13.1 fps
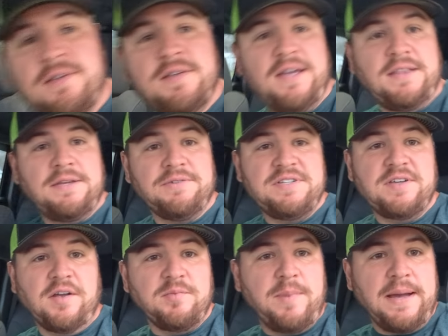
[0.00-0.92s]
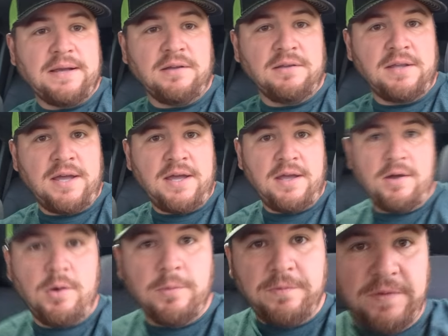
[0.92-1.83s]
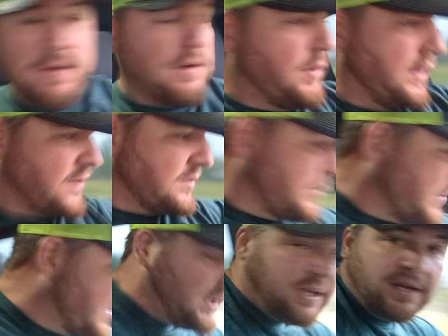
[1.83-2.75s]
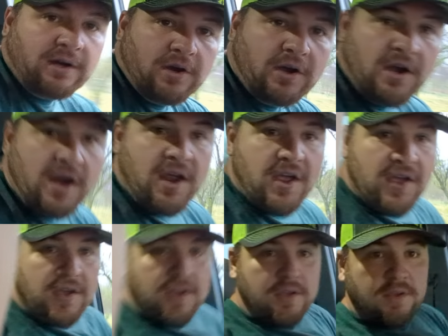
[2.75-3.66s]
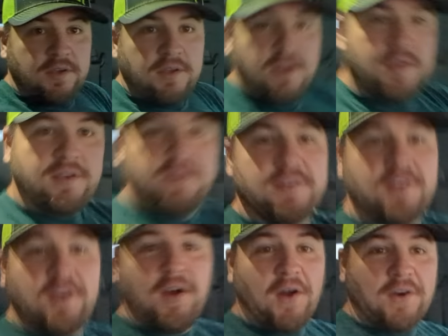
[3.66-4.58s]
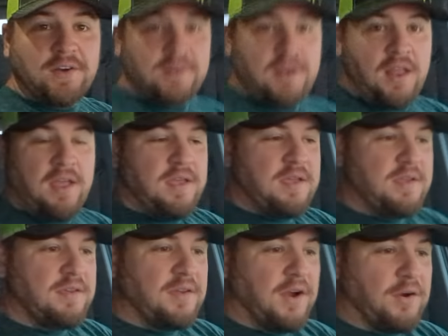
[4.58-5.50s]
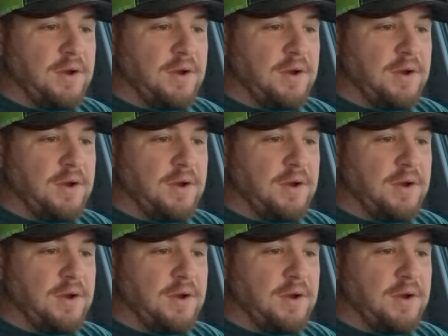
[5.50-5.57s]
to get the results back on that, hopefully quick, so we can get our garden, our